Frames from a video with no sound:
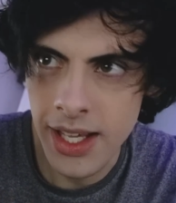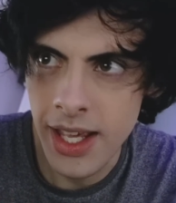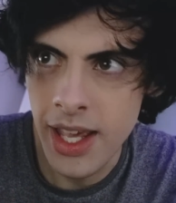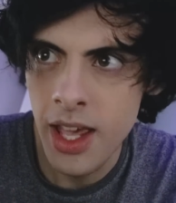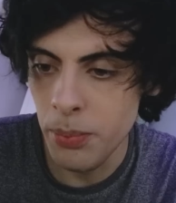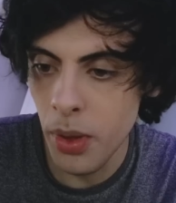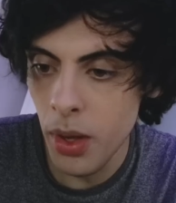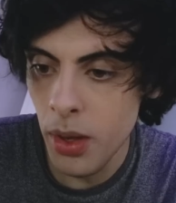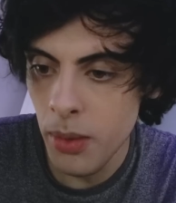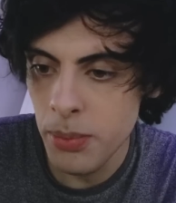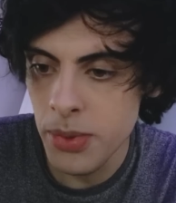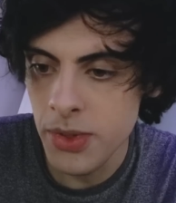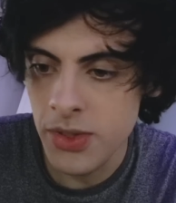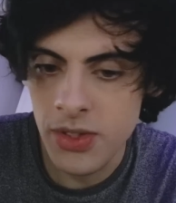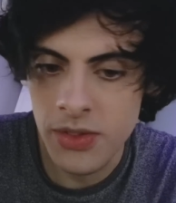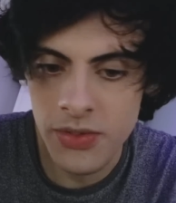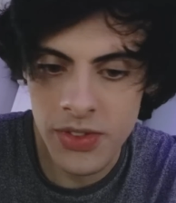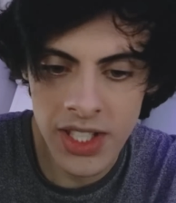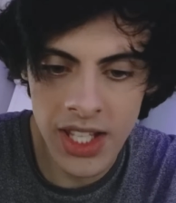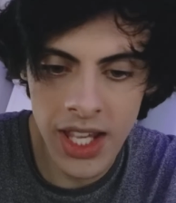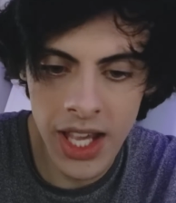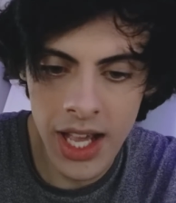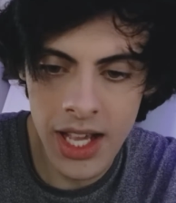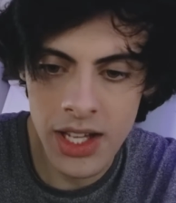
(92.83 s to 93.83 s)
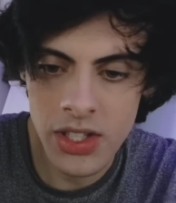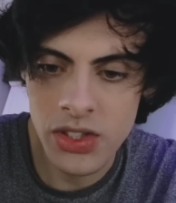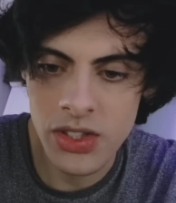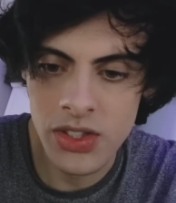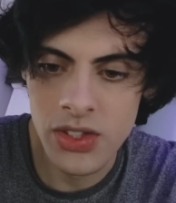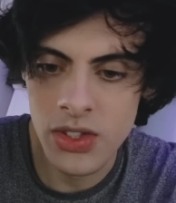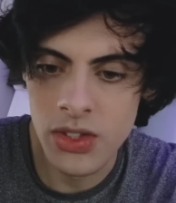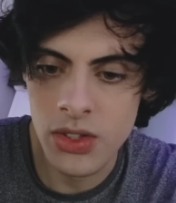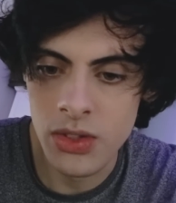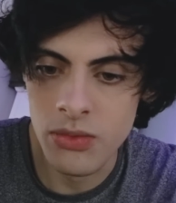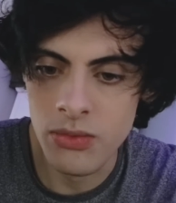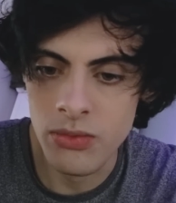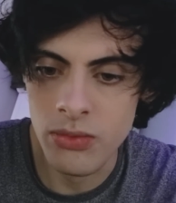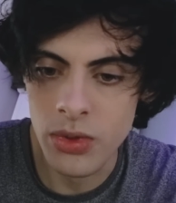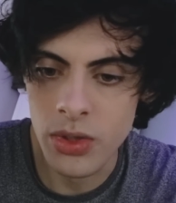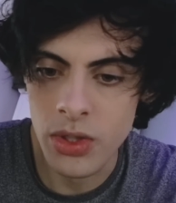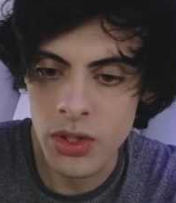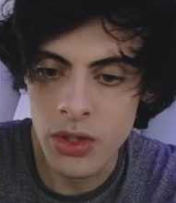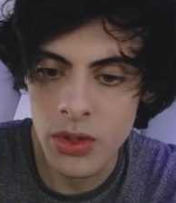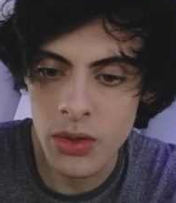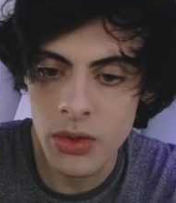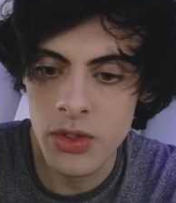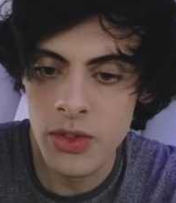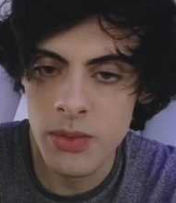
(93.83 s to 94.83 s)
The purpose of a cache is to
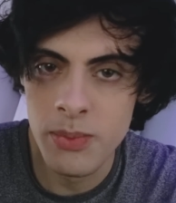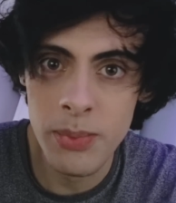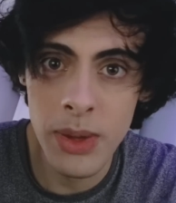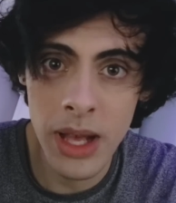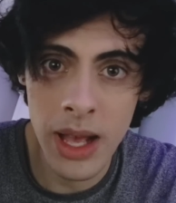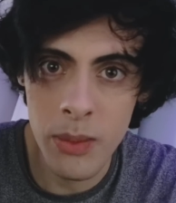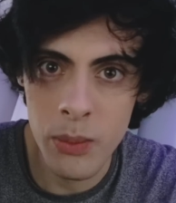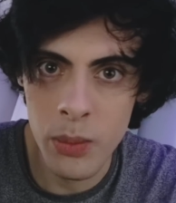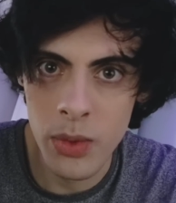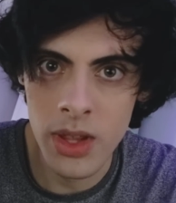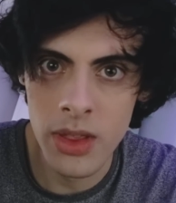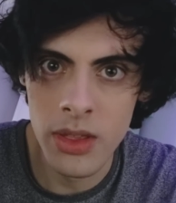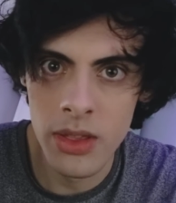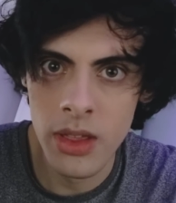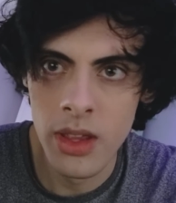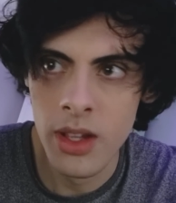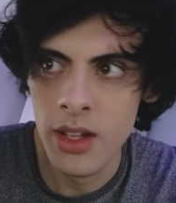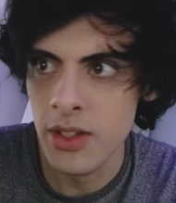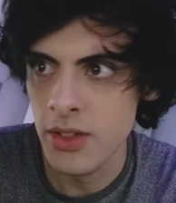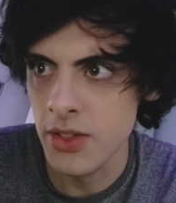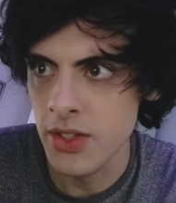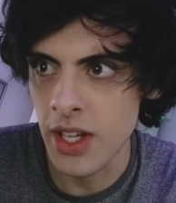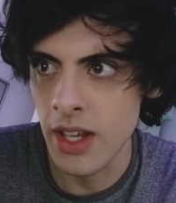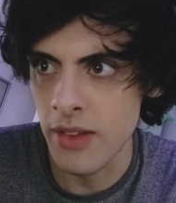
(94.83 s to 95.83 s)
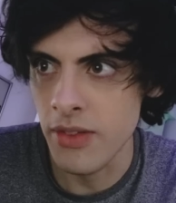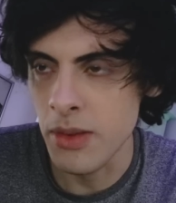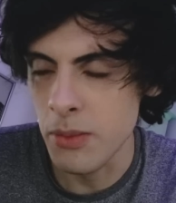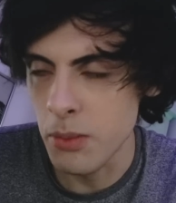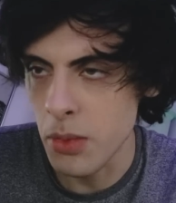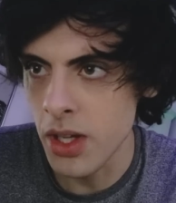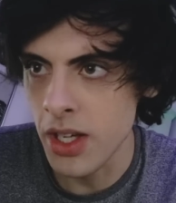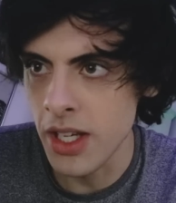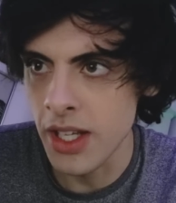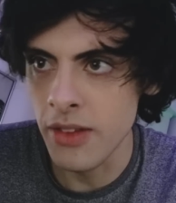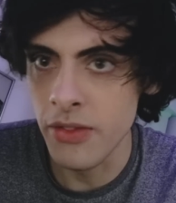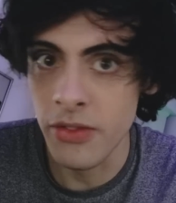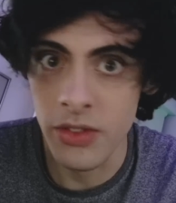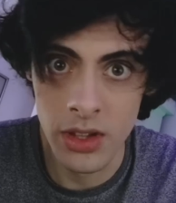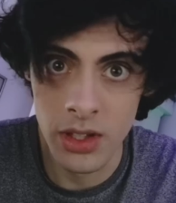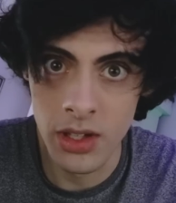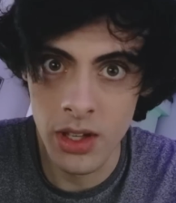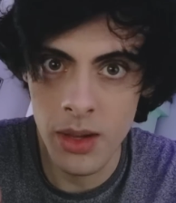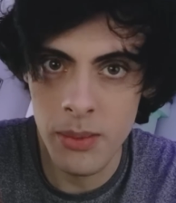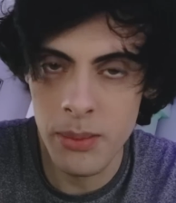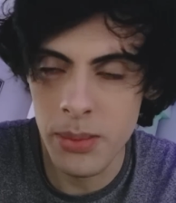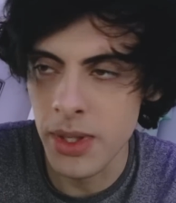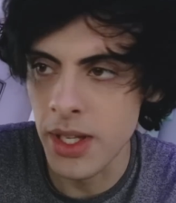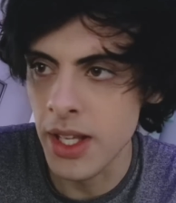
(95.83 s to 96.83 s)
reduce bandwidth, saving money for the
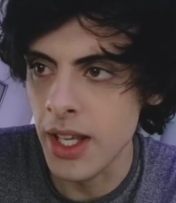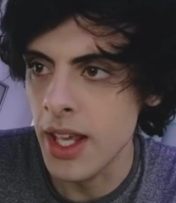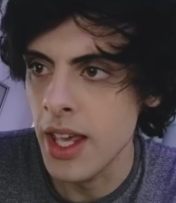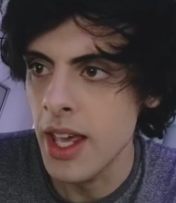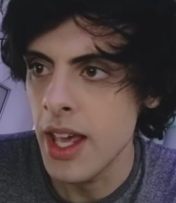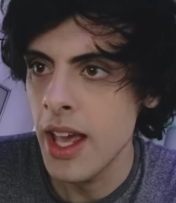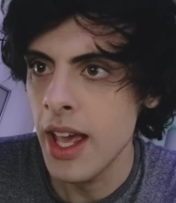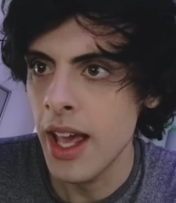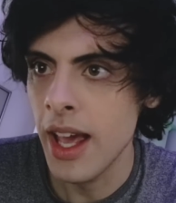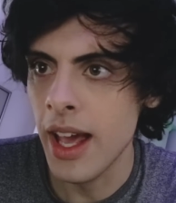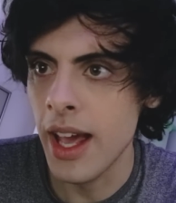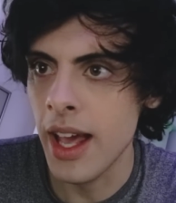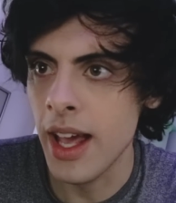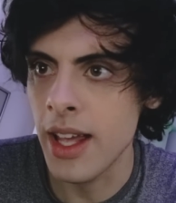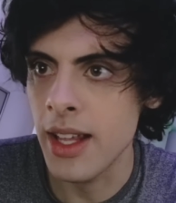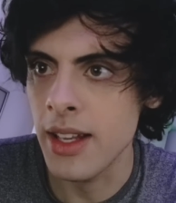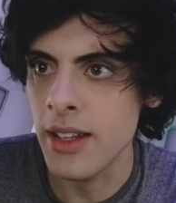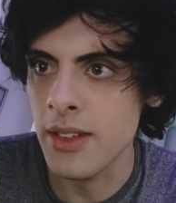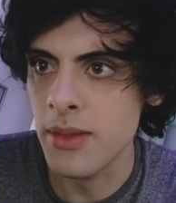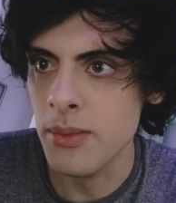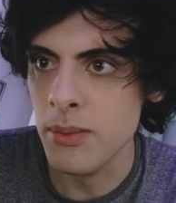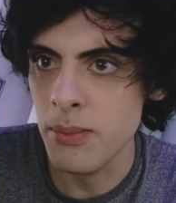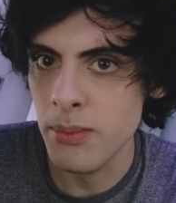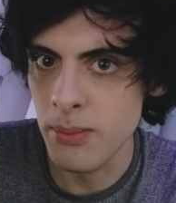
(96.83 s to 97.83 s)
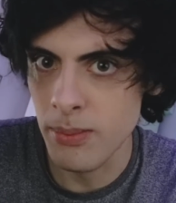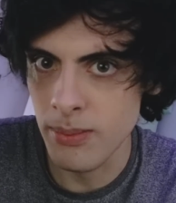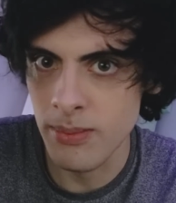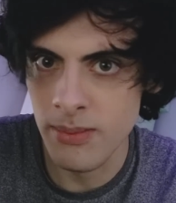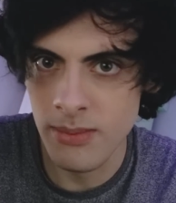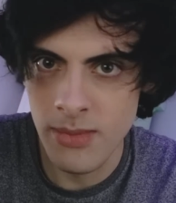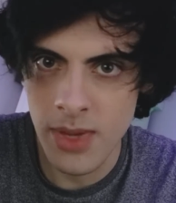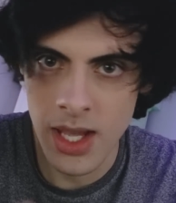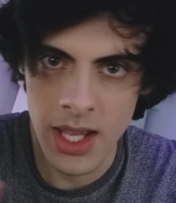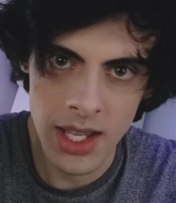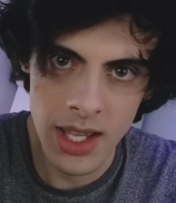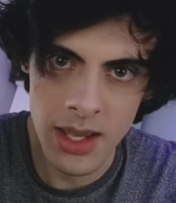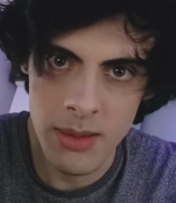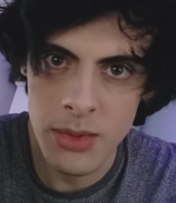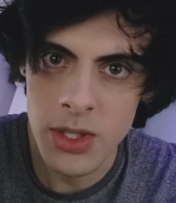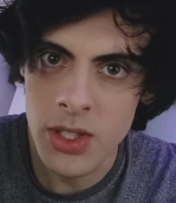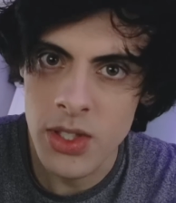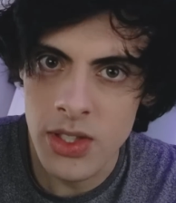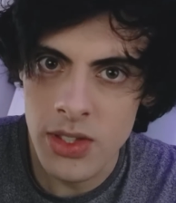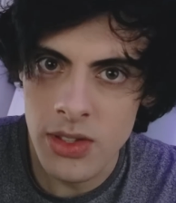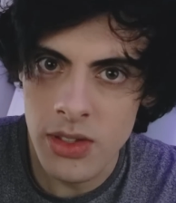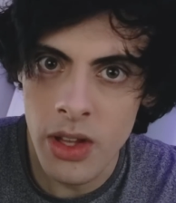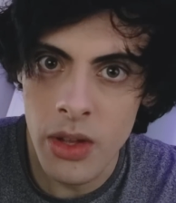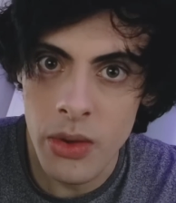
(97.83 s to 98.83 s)
company, and make
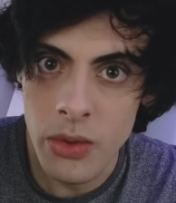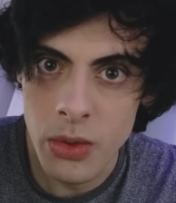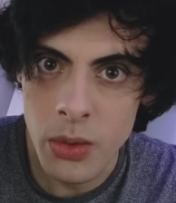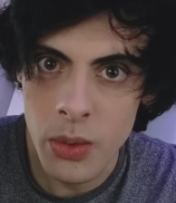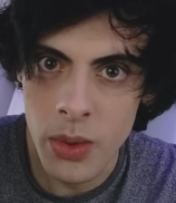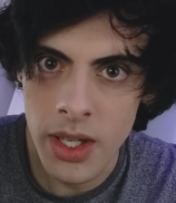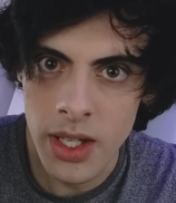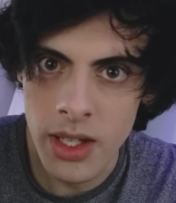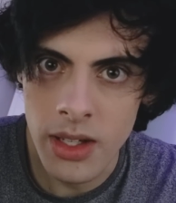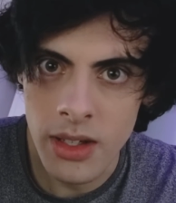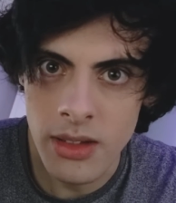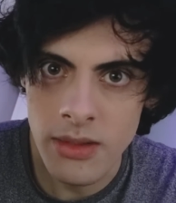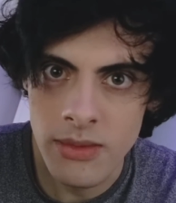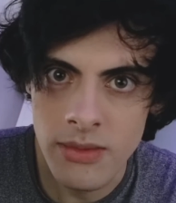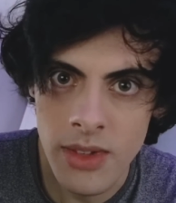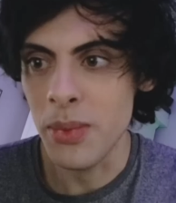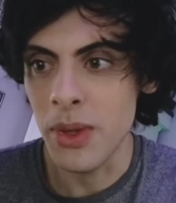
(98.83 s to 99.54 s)
images load quicker.